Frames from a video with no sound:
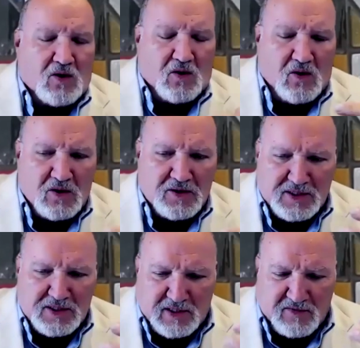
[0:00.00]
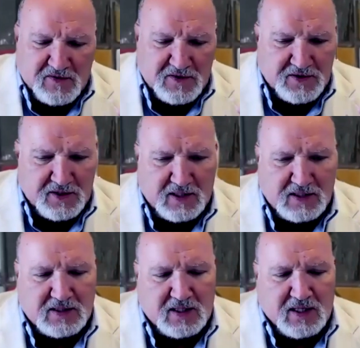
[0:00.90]
all these different
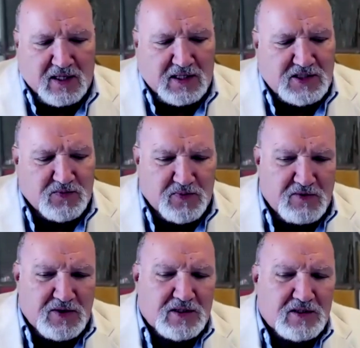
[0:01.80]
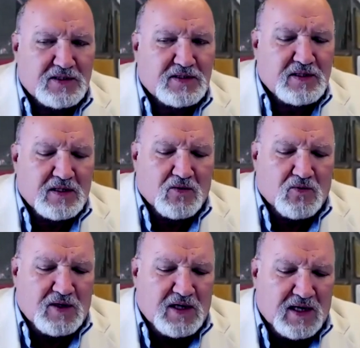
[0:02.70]
things. As spiritualists,
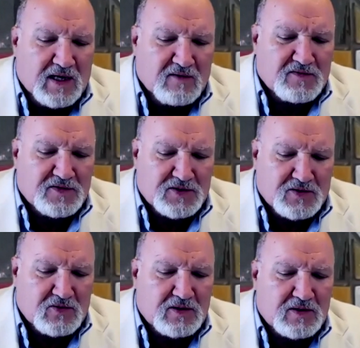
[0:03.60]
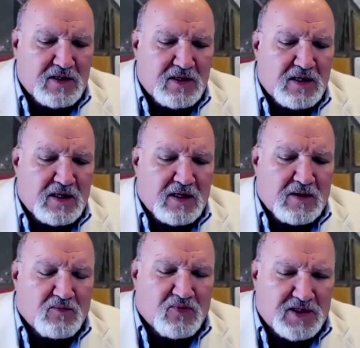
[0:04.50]
we have certain
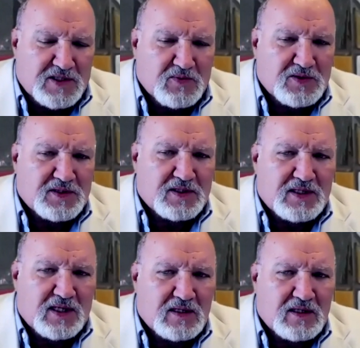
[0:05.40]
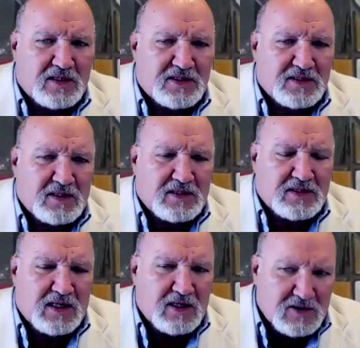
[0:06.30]
principles that tell us,
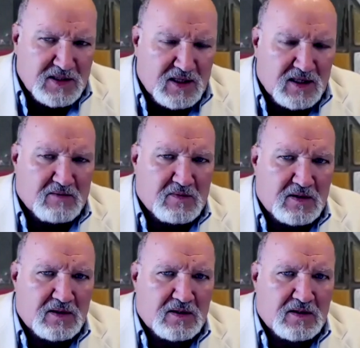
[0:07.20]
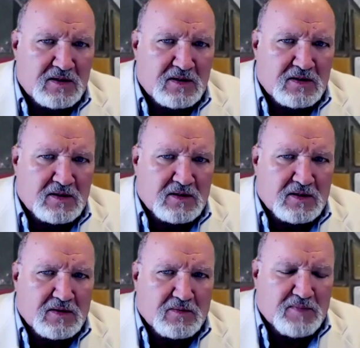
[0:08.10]
take your time.
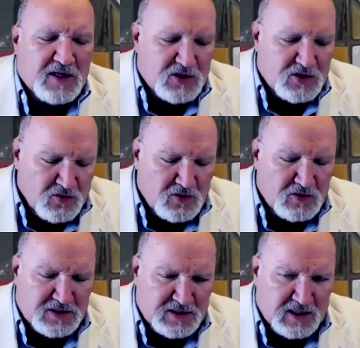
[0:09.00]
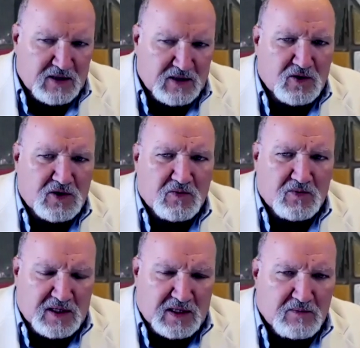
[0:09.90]
Make sure you're saying what you
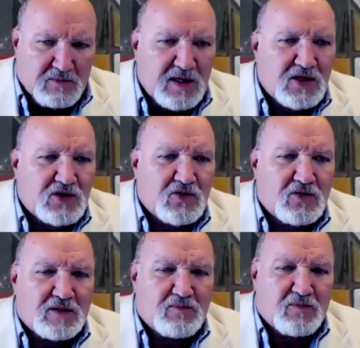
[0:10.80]
mean. Make sure